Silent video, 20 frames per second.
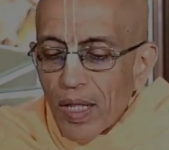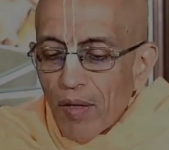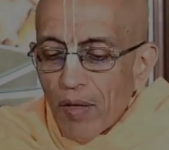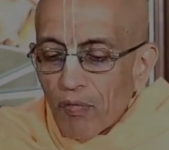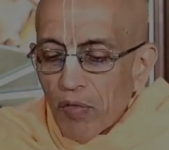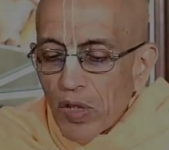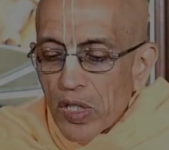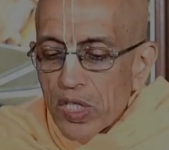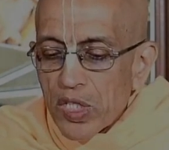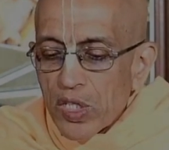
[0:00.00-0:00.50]

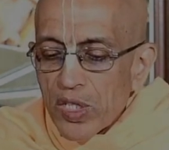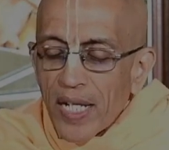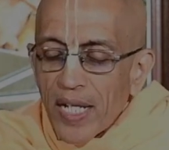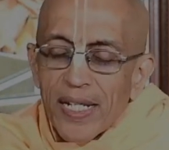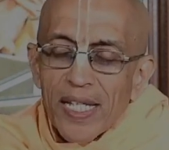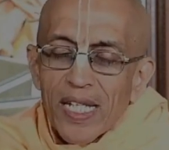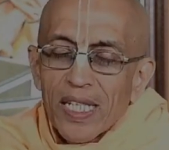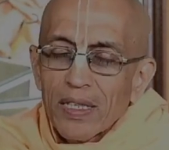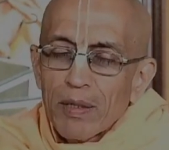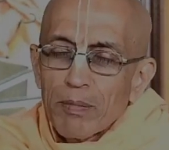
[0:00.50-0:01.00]
For
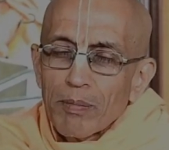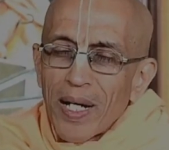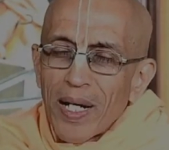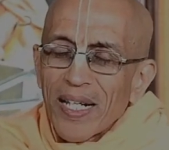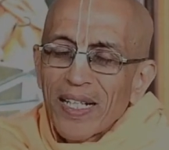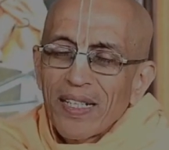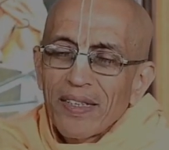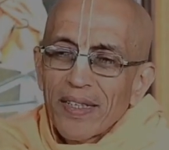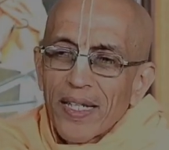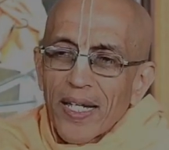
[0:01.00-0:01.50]
studying the
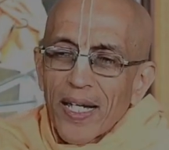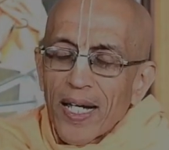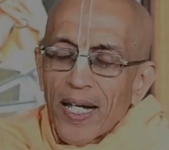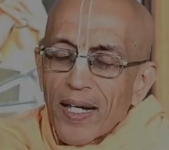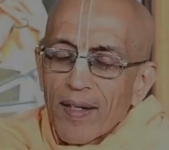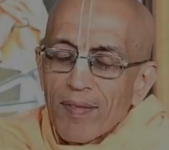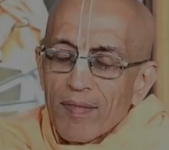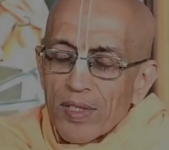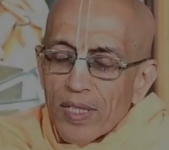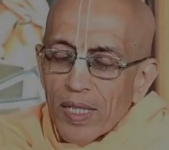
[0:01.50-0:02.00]
mind, they
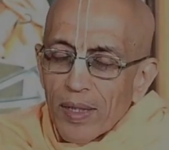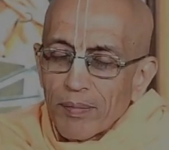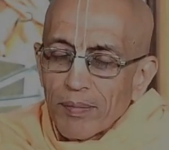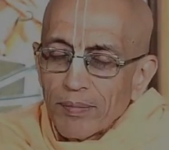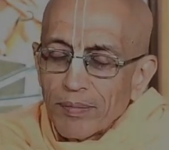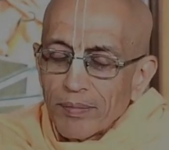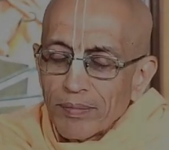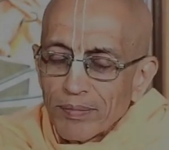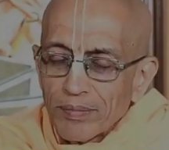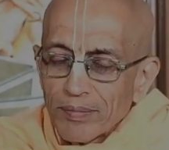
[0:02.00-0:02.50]
have
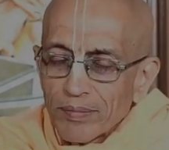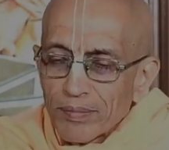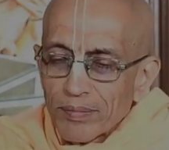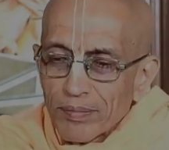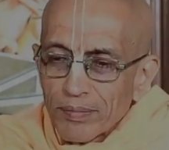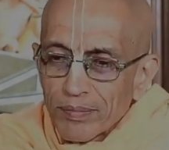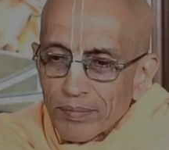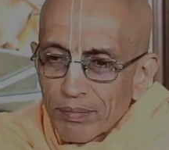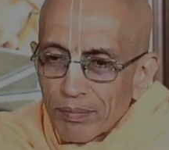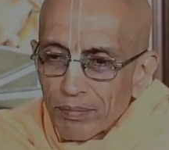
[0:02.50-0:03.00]
some
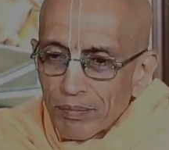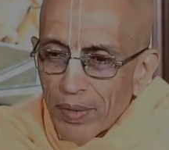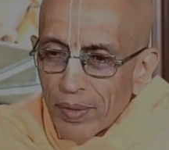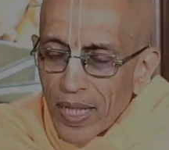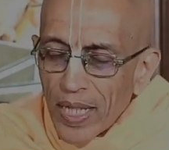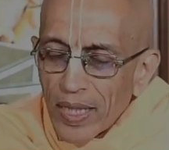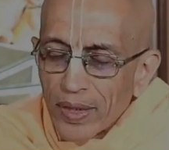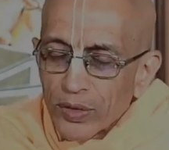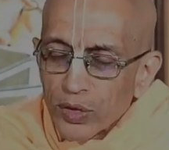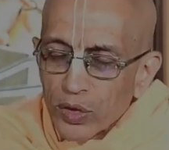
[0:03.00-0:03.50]

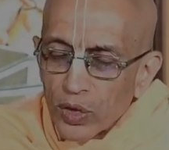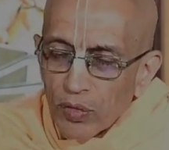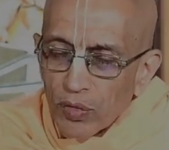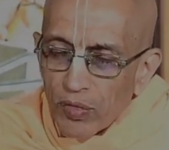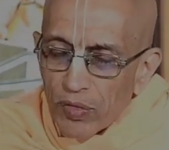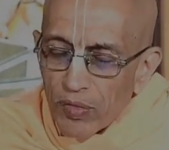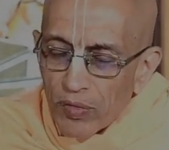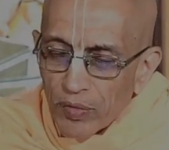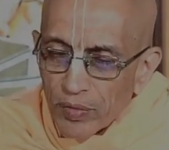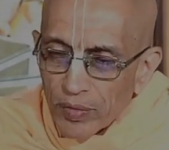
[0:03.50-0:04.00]
branch of
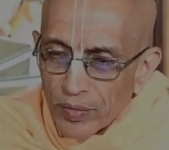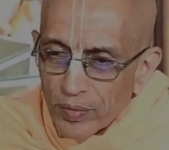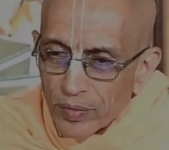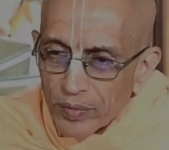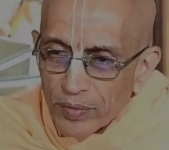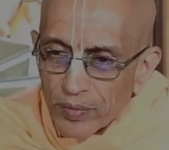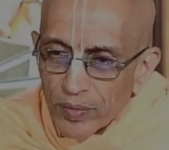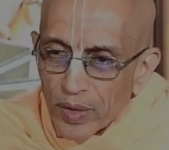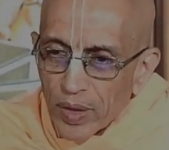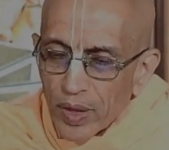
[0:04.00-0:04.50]

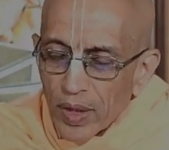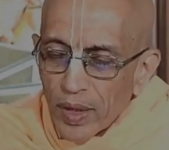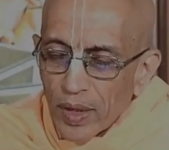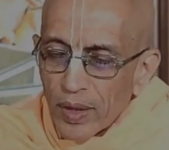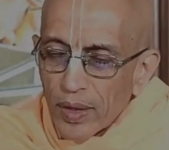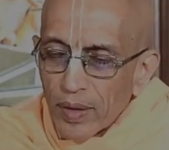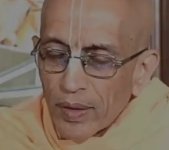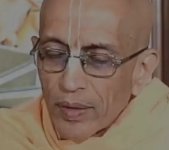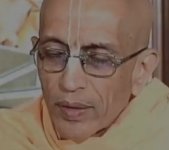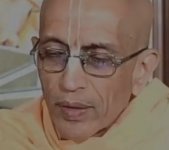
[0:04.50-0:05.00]

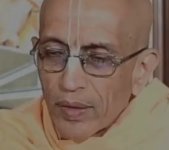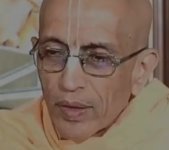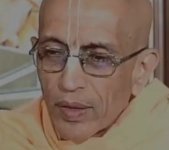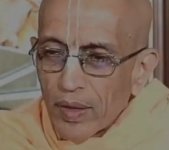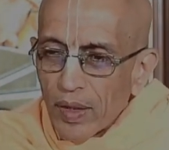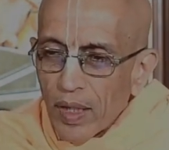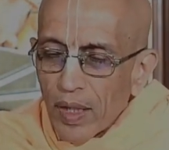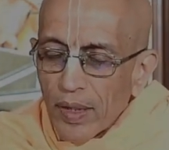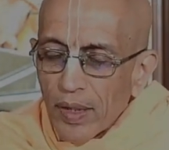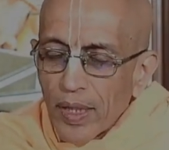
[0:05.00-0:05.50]
uh,
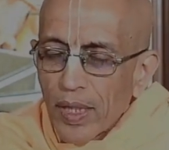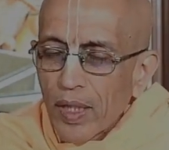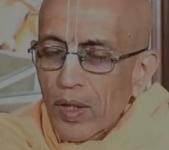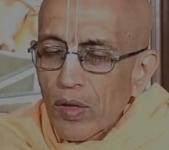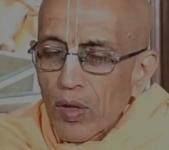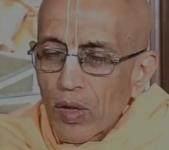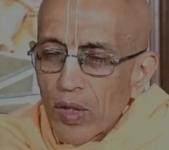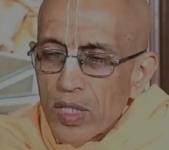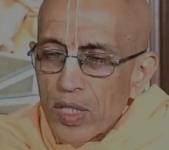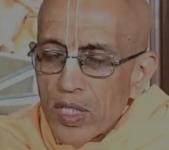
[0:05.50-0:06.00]
learning
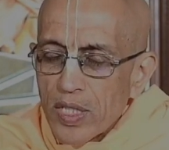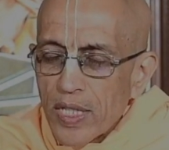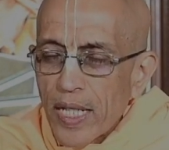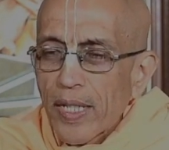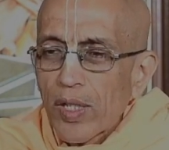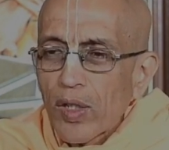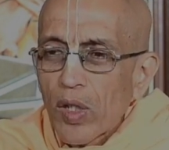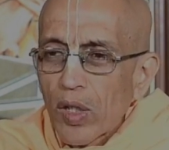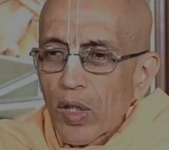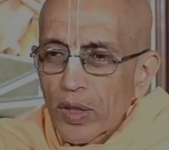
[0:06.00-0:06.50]
called
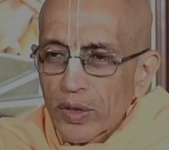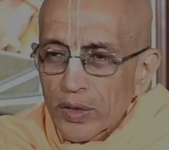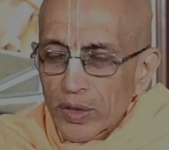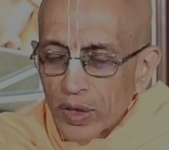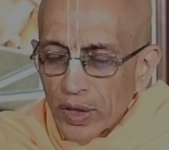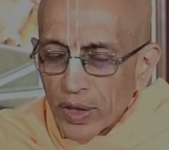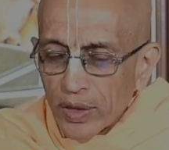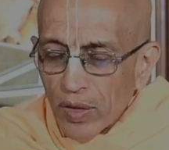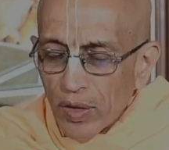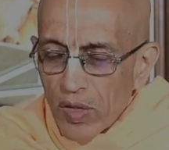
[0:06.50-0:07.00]
psychology
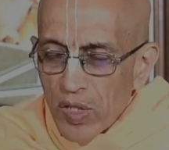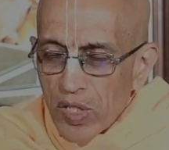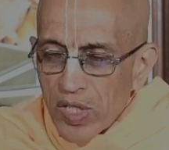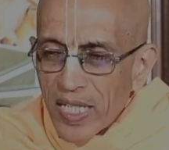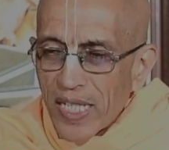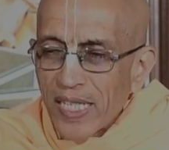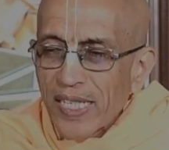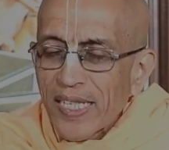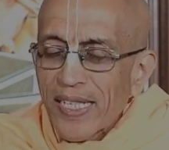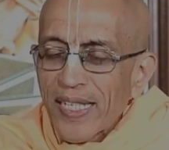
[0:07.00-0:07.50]
or
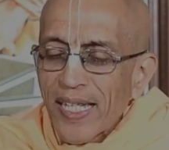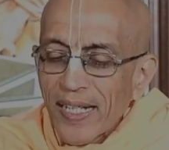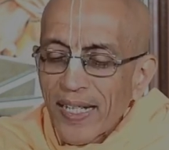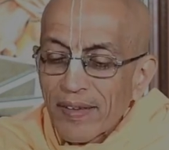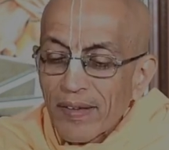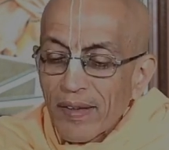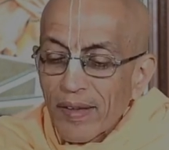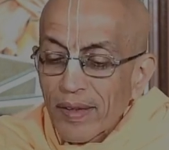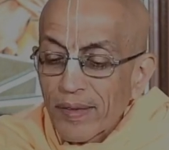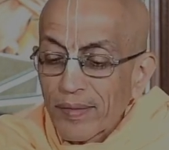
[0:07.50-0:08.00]
psychiatry.